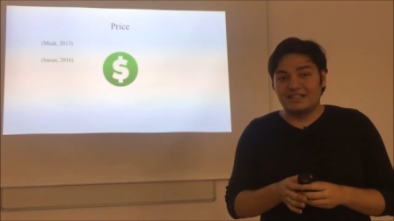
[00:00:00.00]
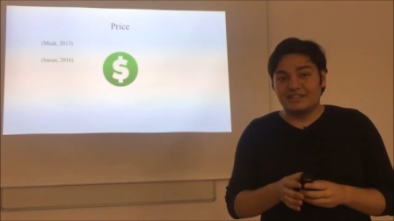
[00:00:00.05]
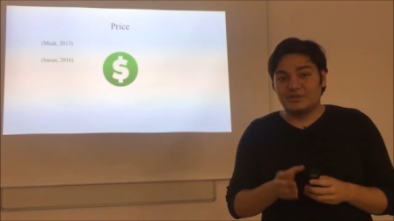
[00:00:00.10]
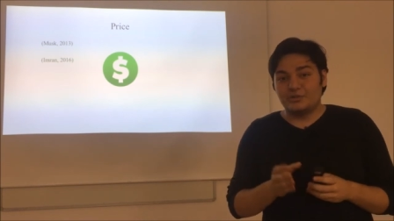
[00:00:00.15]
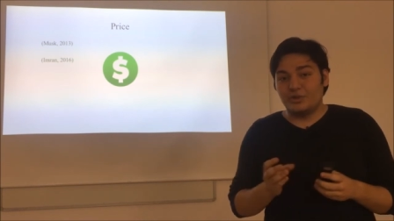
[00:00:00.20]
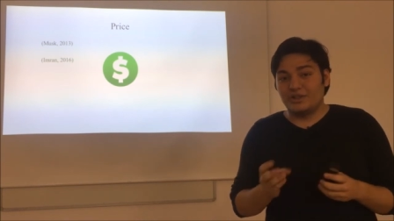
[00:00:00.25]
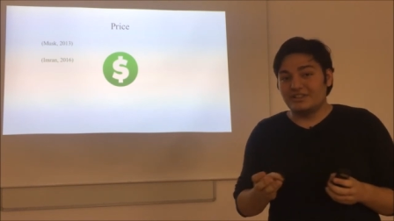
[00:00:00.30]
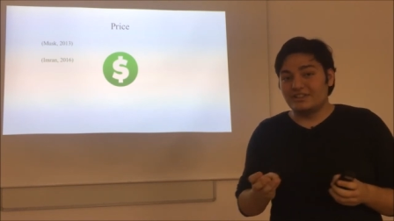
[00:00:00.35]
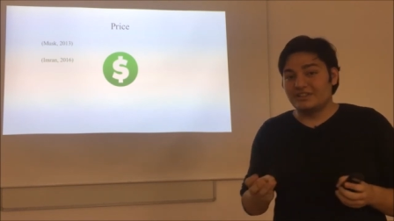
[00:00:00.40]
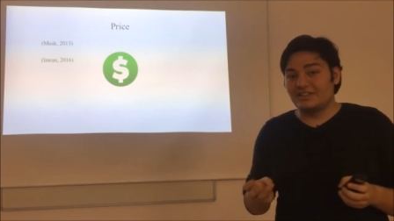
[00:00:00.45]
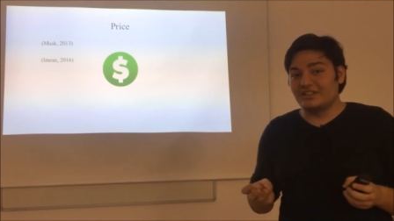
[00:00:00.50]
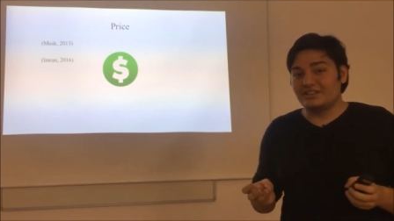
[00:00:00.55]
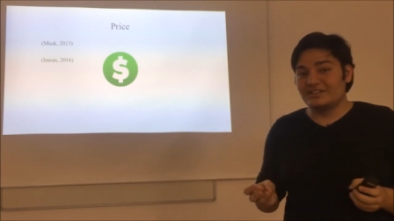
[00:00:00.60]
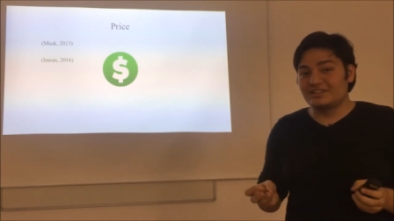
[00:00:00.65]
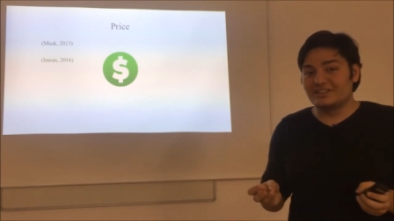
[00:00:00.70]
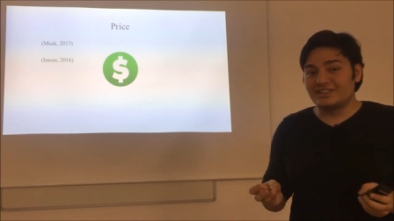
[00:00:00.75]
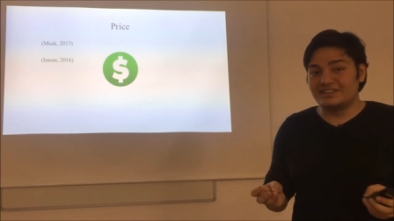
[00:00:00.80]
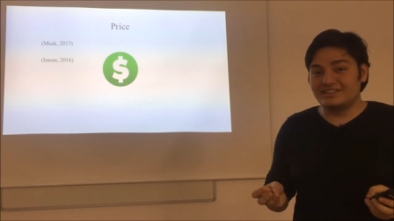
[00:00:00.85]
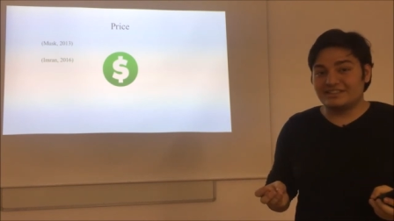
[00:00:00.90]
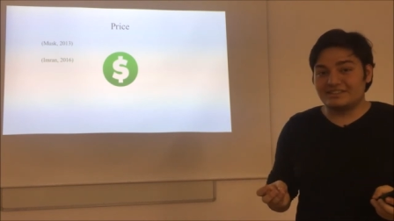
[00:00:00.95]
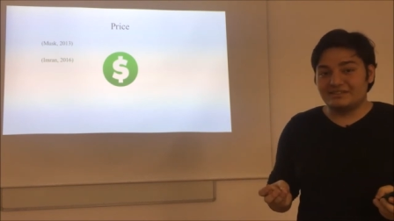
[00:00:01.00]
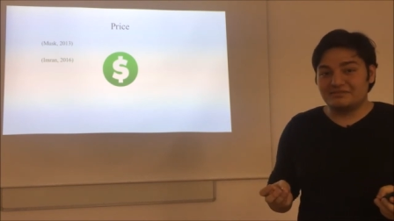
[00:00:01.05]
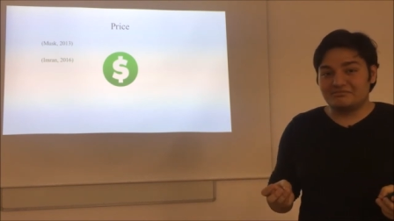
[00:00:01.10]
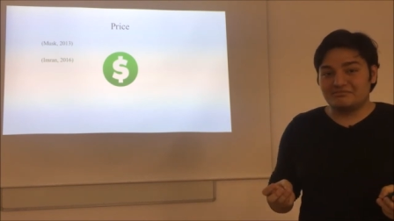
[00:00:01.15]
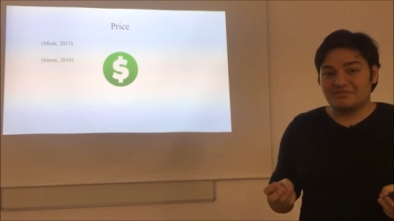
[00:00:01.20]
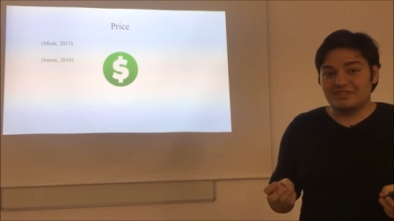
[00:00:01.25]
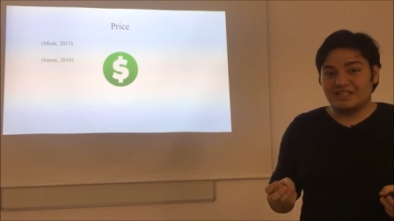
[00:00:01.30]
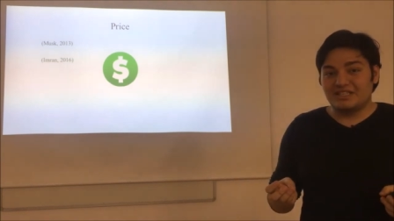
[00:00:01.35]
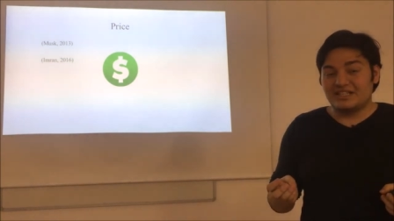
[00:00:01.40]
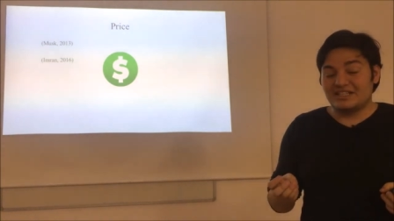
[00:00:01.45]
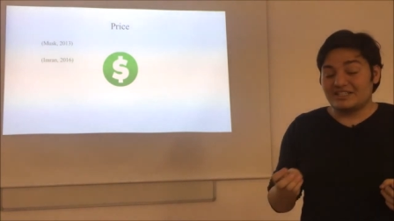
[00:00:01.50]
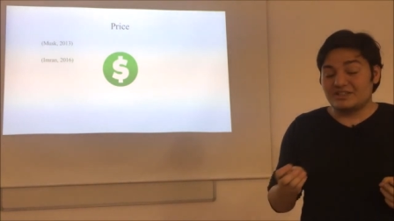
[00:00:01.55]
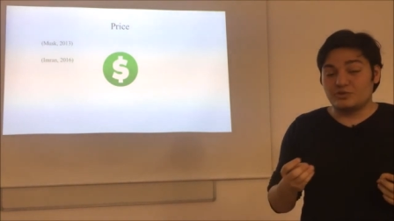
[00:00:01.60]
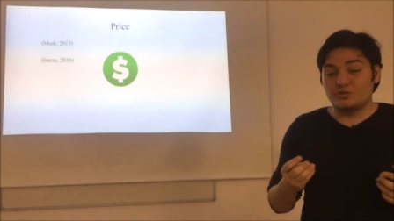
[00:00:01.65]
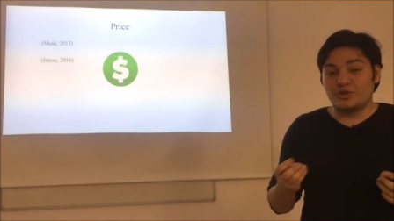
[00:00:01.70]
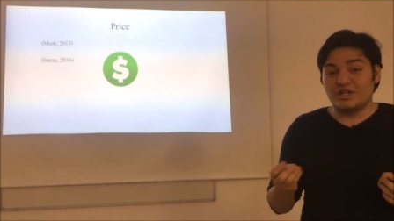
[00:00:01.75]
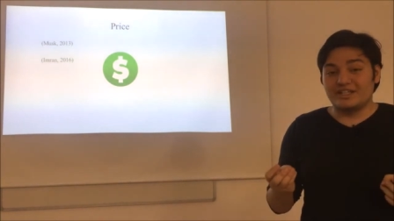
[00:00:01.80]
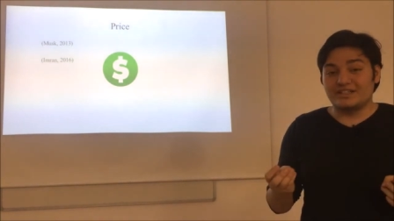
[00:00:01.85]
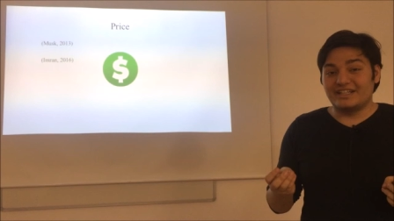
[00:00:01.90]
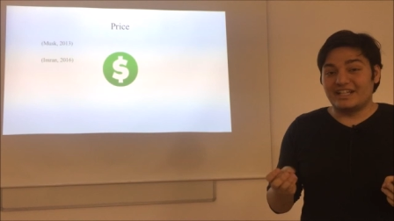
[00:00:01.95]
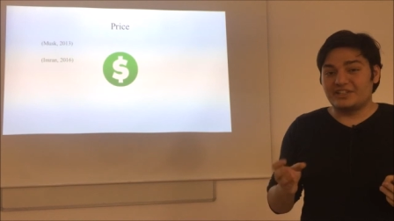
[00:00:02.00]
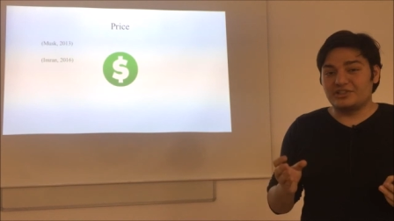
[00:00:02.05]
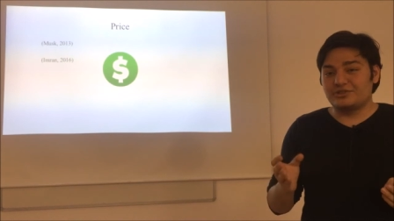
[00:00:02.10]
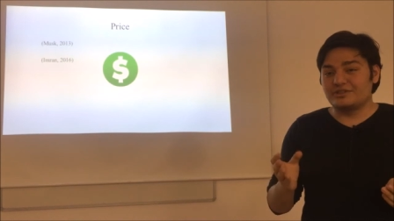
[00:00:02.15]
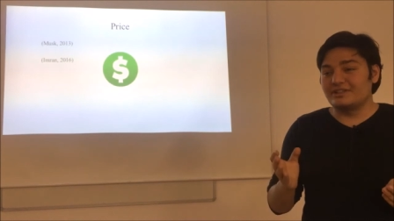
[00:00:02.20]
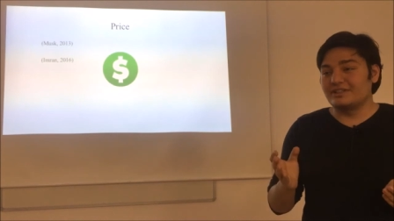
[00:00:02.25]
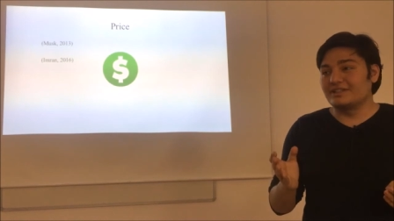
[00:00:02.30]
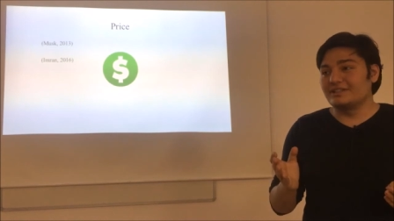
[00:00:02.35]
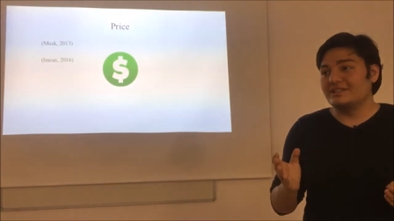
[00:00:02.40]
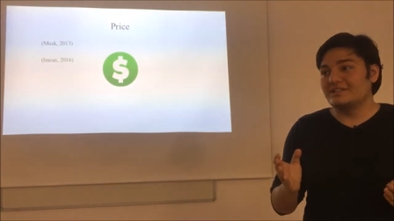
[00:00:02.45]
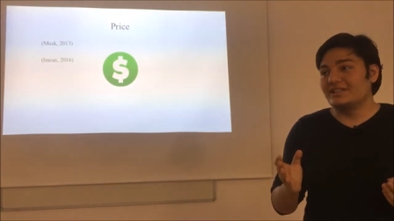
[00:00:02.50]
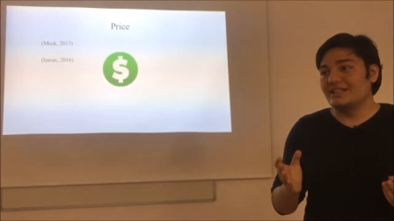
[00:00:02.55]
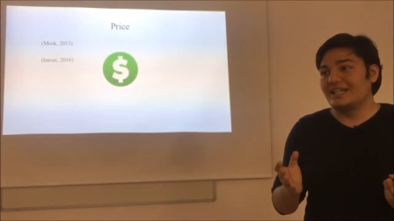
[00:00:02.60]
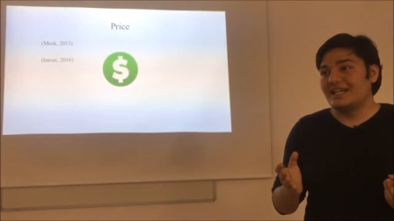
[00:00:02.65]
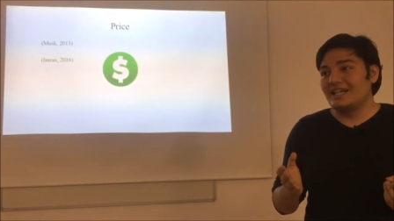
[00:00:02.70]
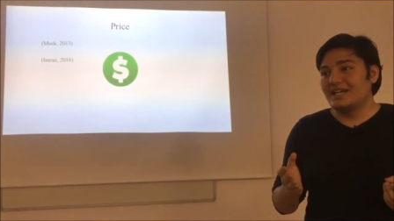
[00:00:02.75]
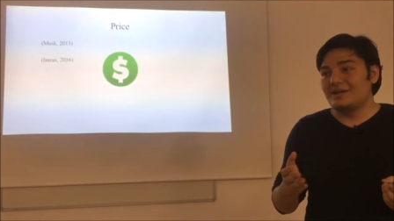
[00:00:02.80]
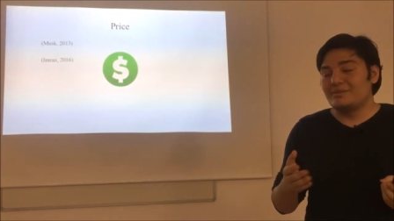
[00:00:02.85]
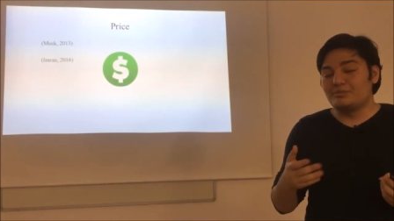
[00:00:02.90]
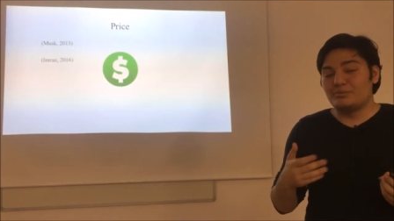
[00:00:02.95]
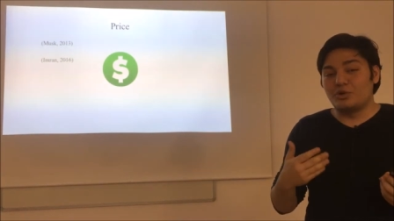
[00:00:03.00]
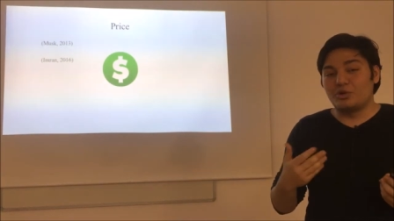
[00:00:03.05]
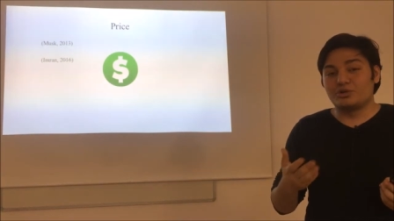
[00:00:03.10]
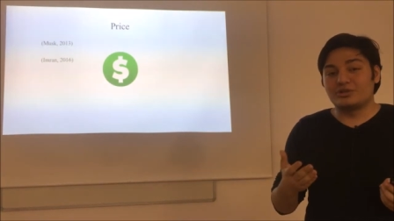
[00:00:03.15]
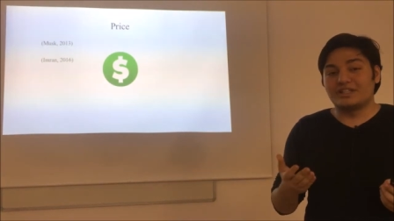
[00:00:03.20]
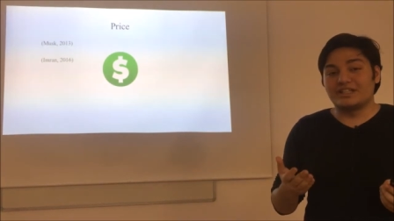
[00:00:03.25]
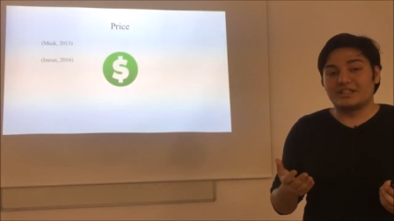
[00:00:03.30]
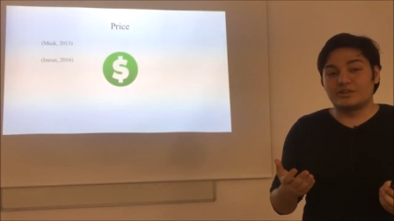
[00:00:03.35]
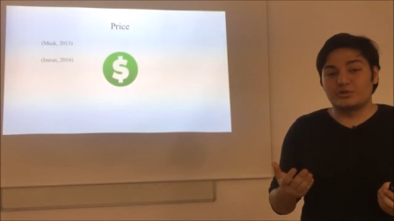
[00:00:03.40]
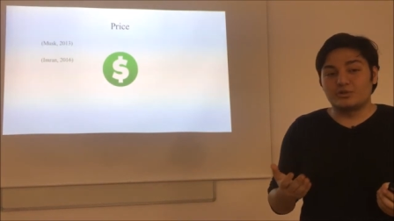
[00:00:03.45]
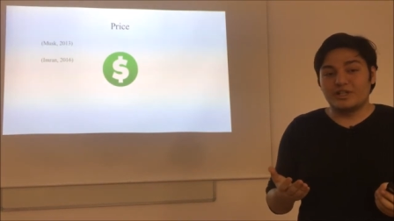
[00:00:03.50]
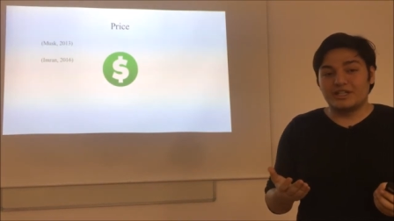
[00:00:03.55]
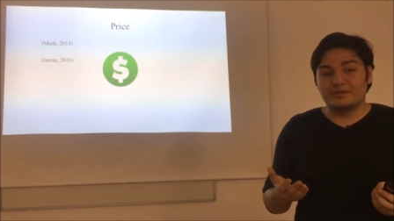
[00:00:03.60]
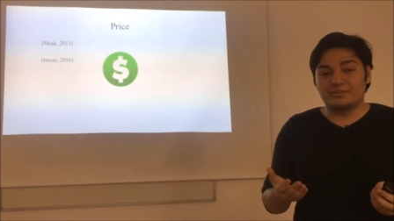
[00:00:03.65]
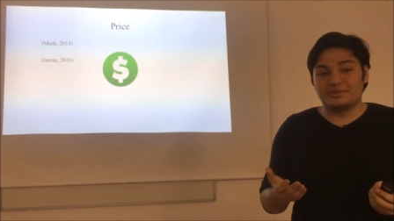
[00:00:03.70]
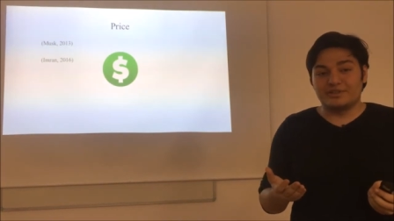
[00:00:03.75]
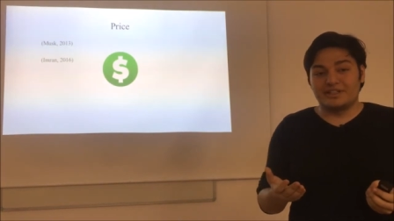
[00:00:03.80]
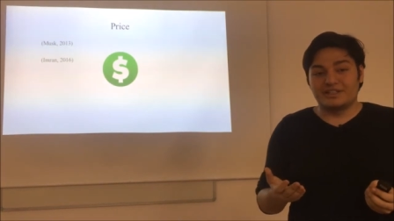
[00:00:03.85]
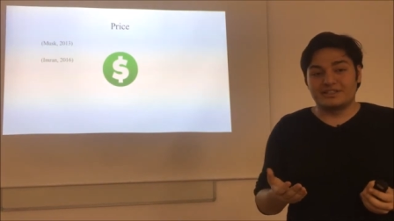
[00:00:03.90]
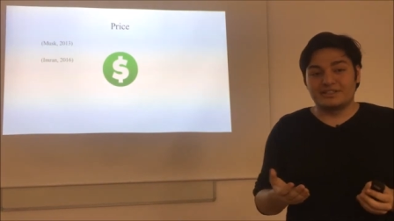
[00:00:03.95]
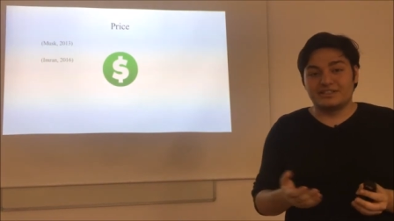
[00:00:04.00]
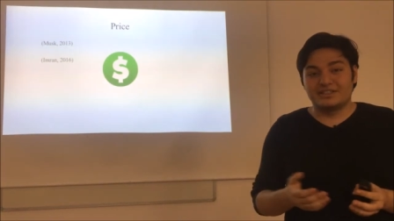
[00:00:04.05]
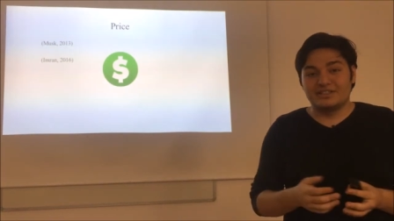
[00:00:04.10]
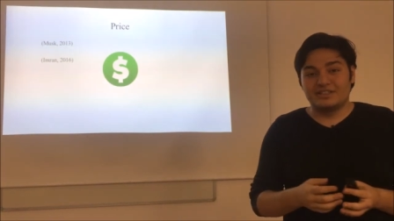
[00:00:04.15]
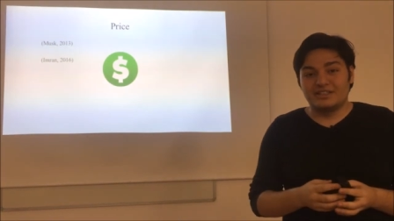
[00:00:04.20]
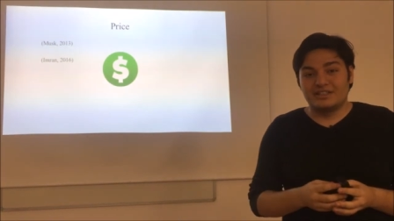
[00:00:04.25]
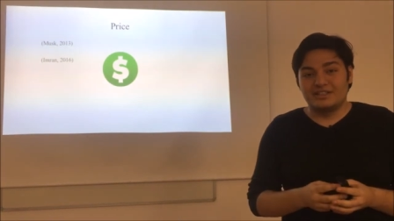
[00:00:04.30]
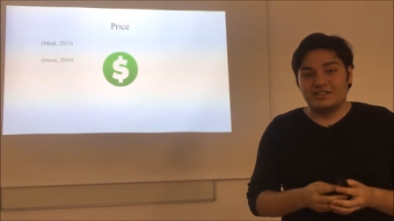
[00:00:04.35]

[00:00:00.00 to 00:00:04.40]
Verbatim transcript: $20 is great, actually more than a great price